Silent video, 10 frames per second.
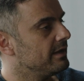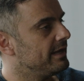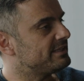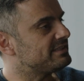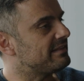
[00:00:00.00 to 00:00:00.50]

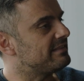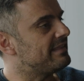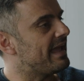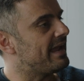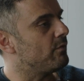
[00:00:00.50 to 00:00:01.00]
It's that
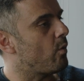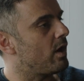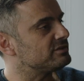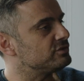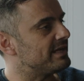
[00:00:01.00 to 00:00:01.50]
they
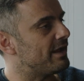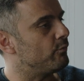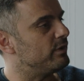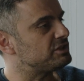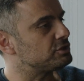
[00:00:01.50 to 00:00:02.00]
want to get
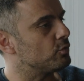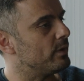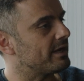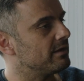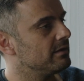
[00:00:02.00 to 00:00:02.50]
rich
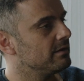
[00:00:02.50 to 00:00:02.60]
quick.